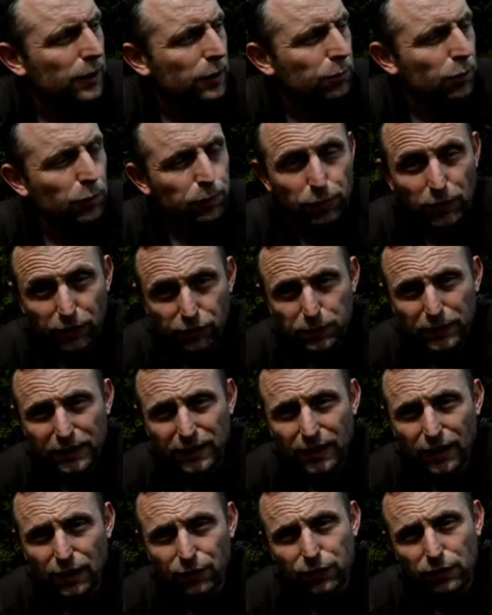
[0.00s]
But please be
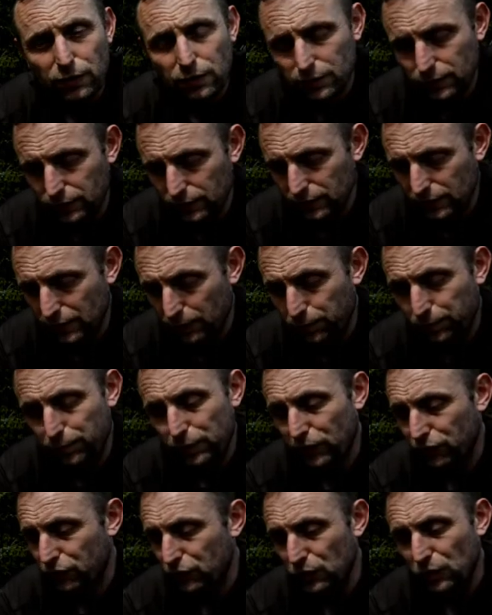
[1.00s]
careful, and
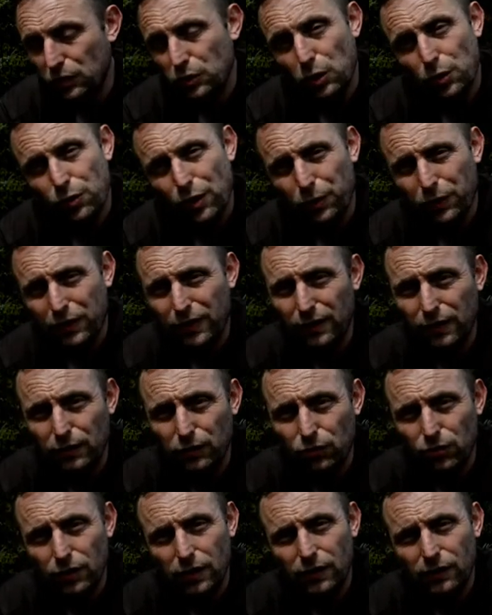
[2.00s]
please don't go around killing
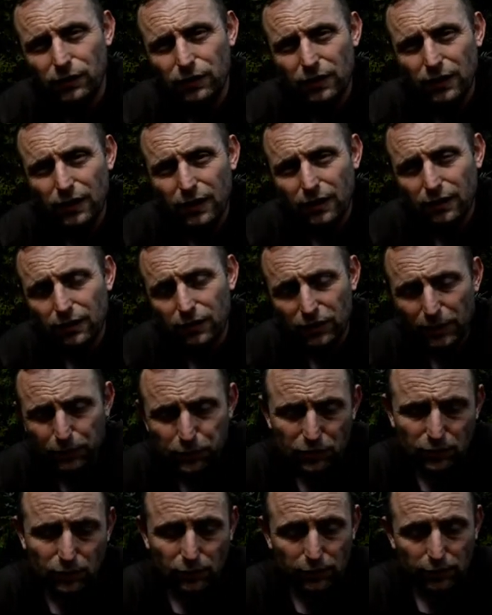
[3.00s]
trees. There's
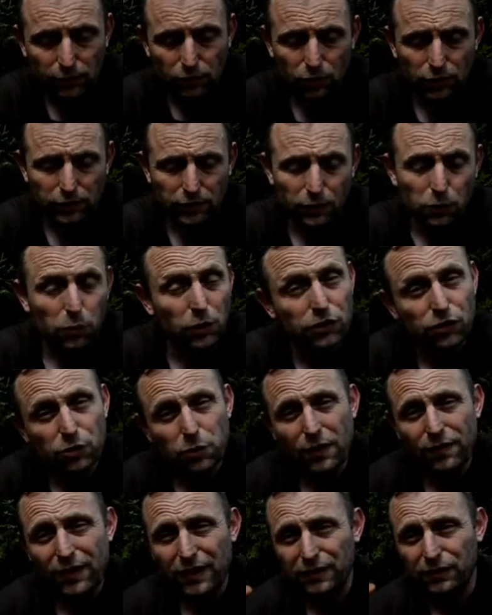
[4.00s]
absolutely no need
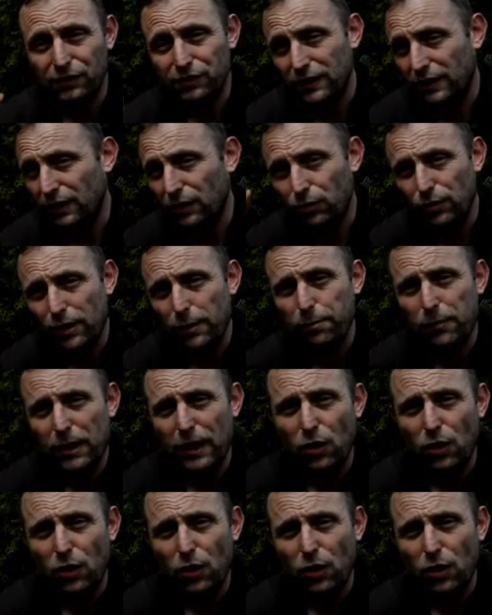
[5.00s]
whatsoever to stick a great big